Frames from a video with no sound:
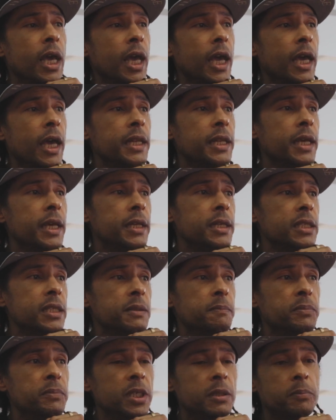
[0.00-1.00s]
and then this
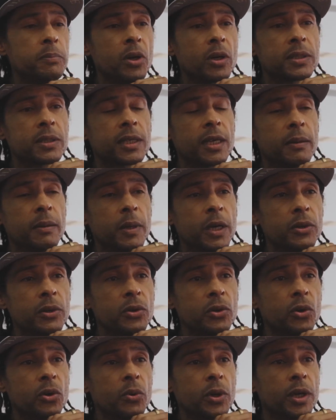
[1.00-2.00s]
beatbox came out of
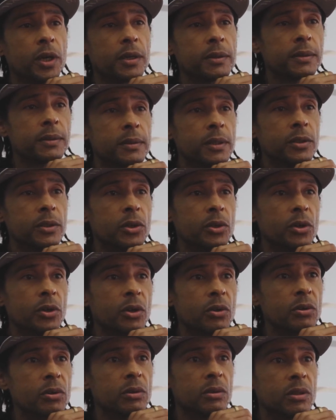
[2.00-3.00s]
nowhere. You
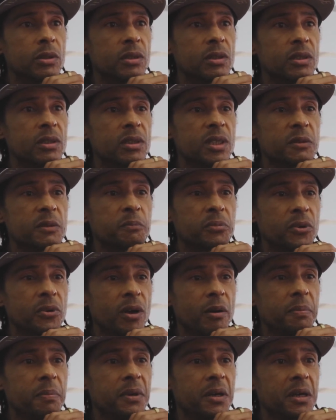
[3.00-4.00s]
know, this
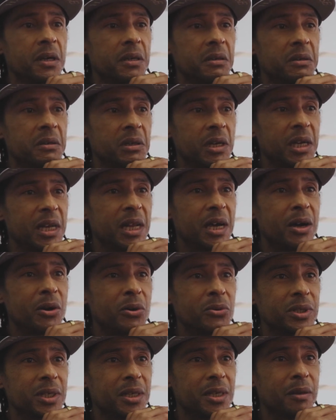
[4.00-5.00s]
proper
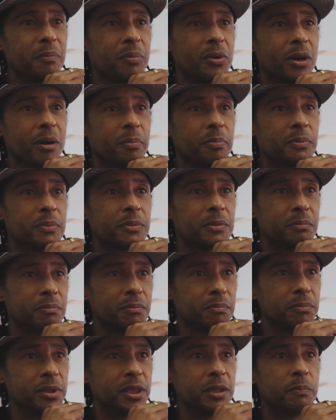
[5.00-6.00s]
loud hip hop
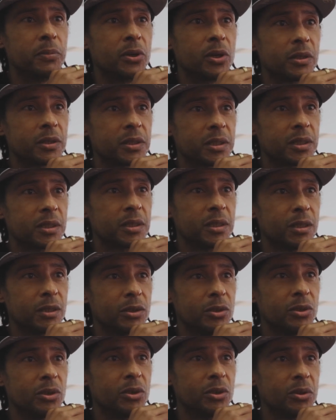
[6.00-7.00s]
beatbox.
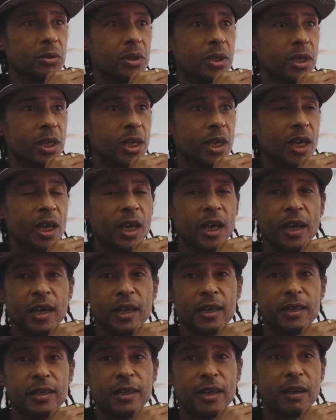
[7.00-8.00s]
You know,
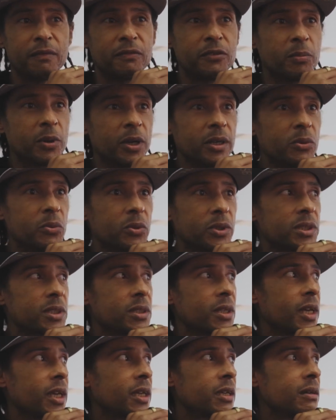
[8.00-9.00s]
and everybody was
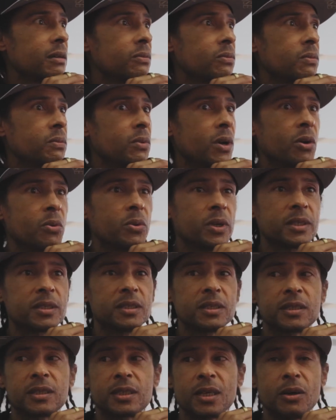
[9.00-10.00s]
like, "Wow, where's
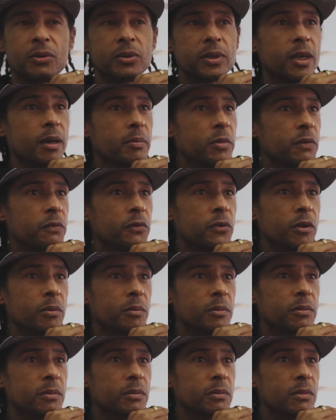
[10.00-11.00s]
this sound coming from?"
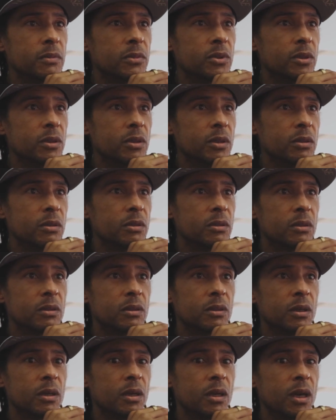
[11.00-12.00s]
You know.
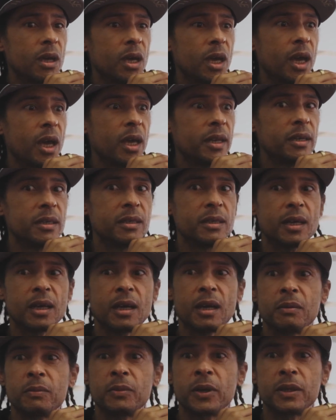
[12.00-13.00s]
And
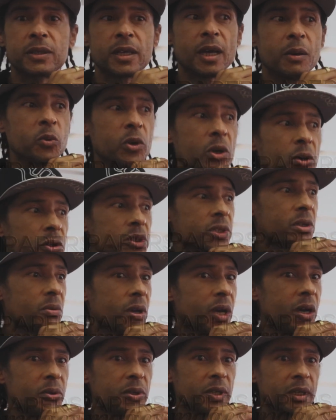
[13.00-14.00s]
by the time we looked
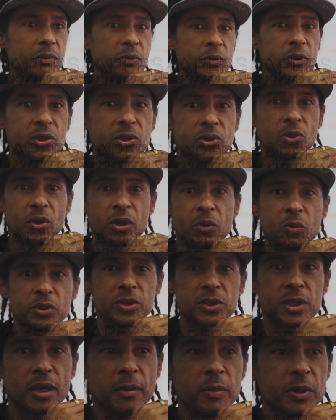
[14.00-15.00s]
around and we saw it
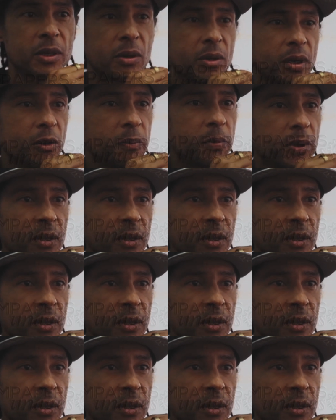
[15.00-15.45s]
was coming, the crowd